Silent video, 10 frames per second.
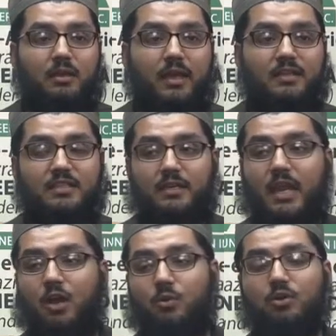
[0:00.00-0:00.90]
And he said,
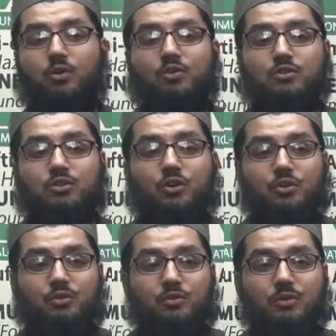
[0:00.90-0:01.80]
now we're going to
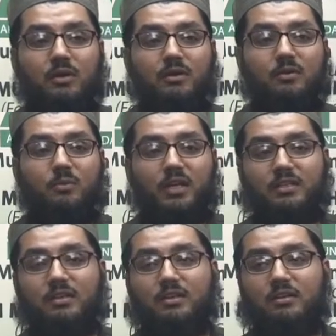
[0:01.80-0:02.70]
show you what
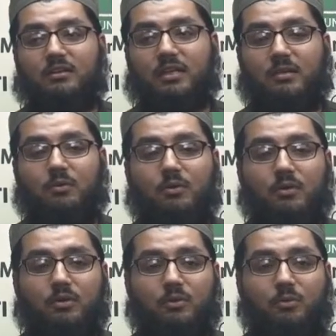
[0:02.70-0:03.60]

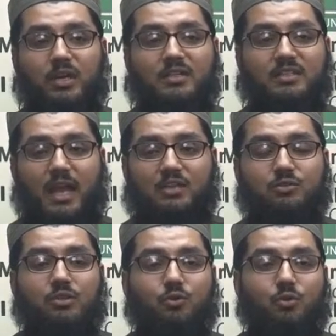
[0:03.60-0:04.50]
is
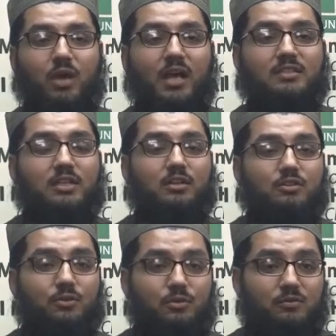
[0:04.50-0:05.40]
actually, who has the
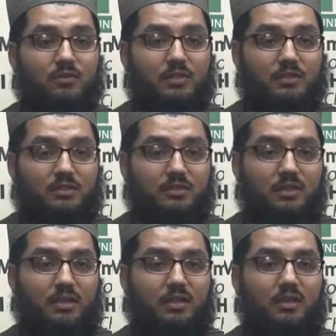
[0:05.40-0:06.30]
control over this.
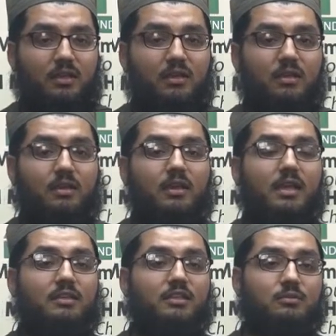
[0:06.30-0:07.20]
And
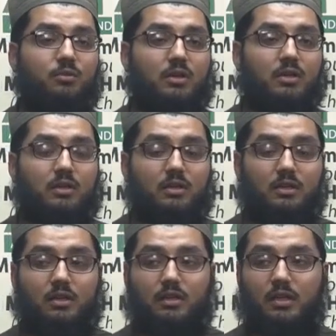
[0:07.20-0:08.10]
at this
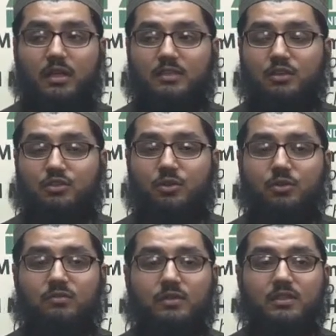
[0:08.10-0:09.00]
has
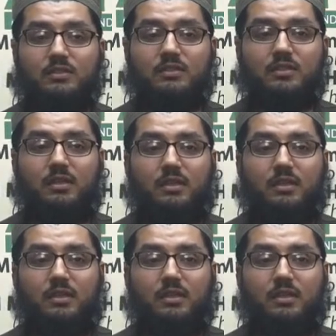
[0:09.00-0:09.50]
control over this.